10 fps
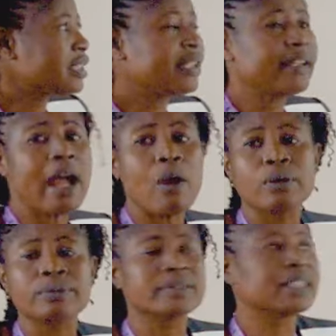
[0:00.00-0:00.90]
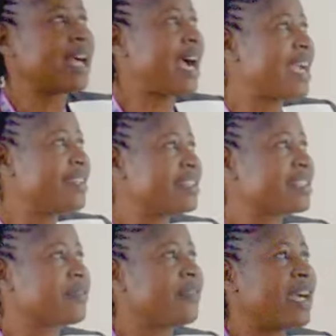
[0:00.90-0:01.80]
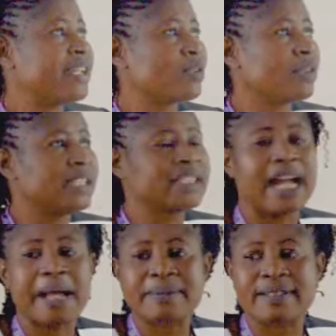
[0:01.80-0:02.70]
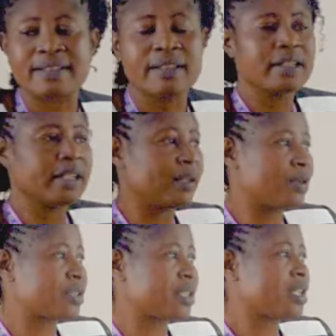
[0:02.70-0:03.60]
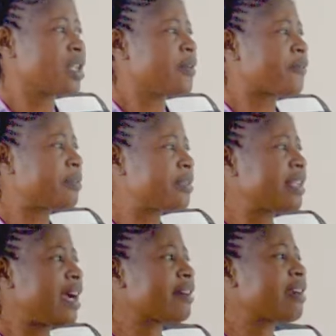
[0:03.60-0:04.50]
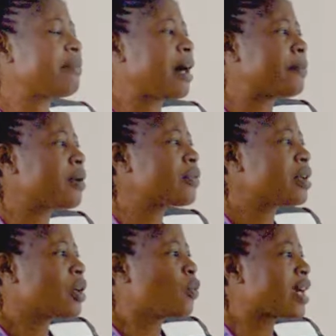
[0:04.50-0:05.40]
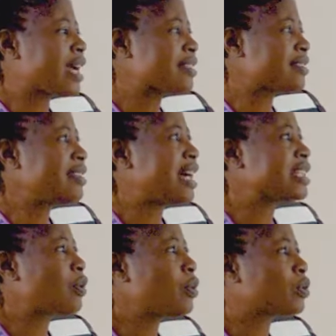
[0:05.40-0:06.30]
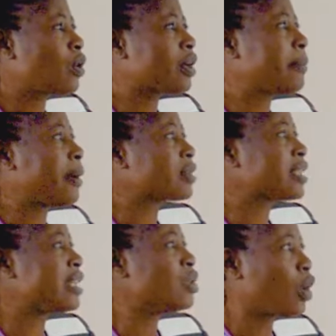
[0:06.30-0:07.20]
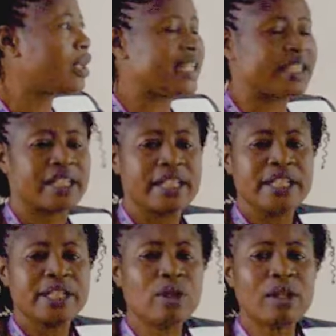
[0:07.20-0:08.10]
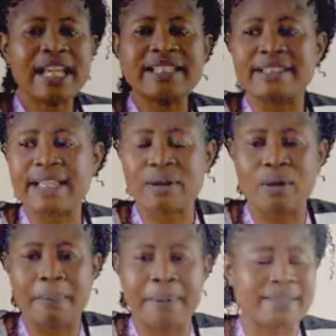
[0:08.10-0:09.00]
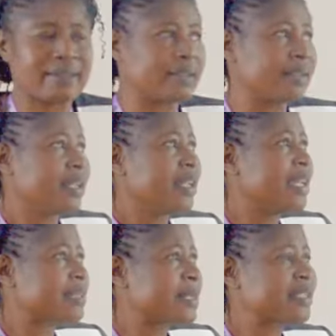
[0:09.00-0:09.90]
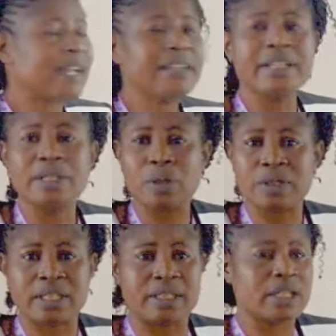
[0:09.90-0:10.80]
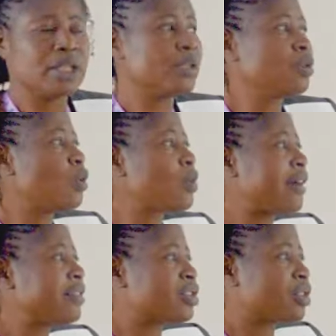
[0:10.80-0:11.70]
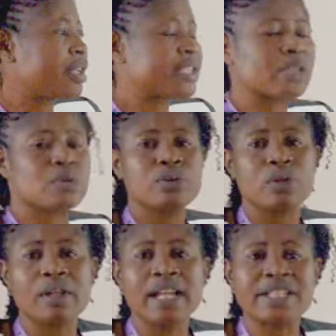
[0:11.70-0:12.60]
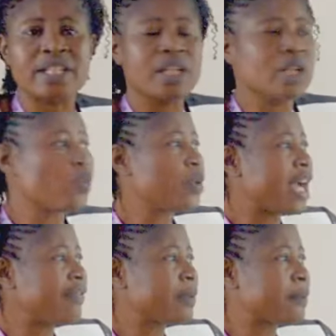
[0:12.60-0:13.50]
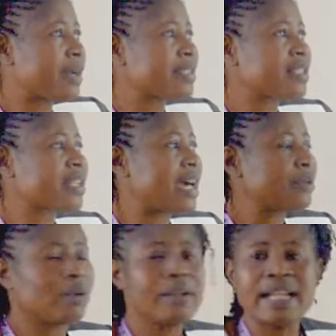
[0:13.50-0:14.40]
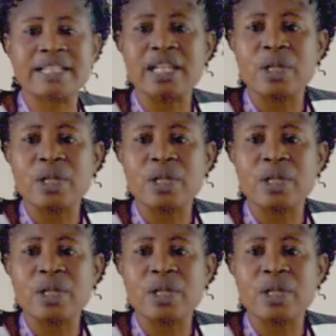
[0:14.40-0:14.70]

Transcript: Now, identifying knowledge gaps in nursing. From the diagram above, we can see that when we talk about knowledge is encompassing, especially in nursing. We have the theoretical knowledge, we have the practical knowledge,